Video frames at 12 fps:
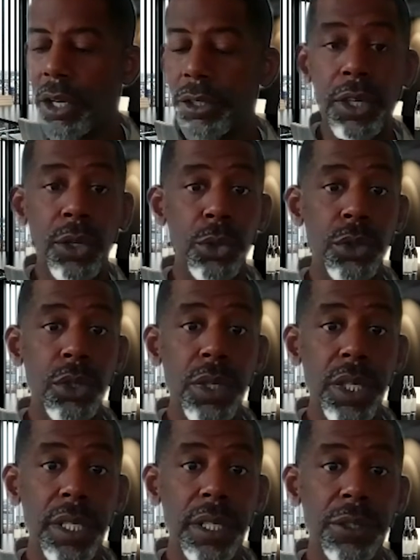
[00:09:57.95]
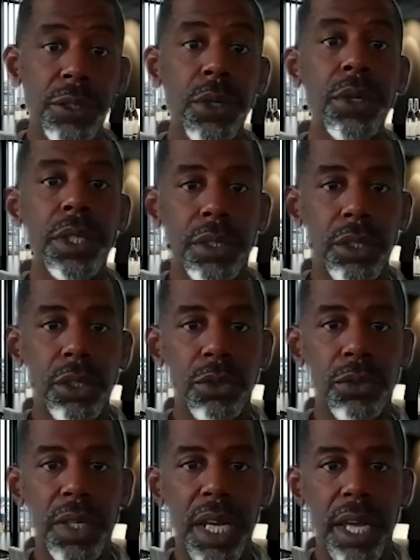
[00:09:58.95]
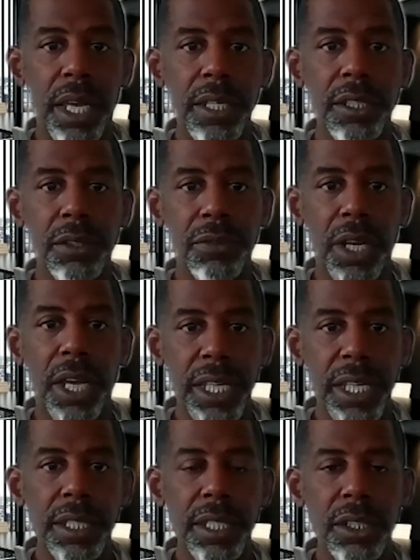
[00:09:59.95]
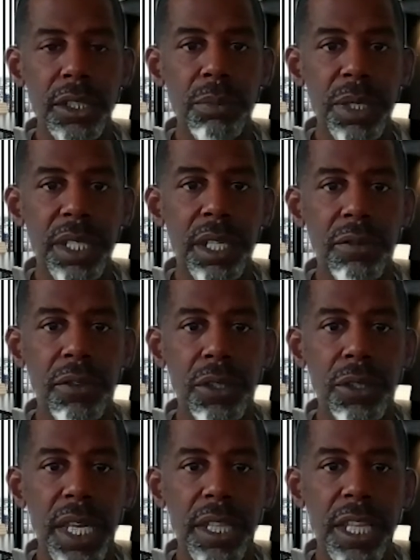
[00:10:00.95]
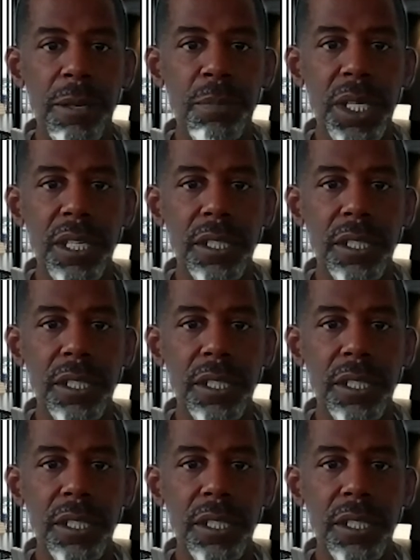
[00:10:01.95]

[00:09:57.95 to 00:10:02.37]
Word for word: Also, you need insurance to fly. Each flight needs to be covered, and that